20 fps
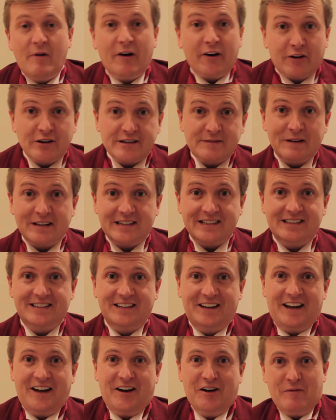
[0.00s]
Merry Christmas.
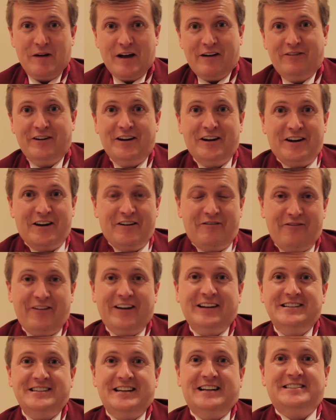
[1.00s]
I hope you have a
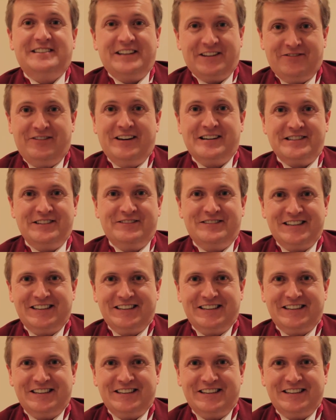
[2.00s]
fantastic festive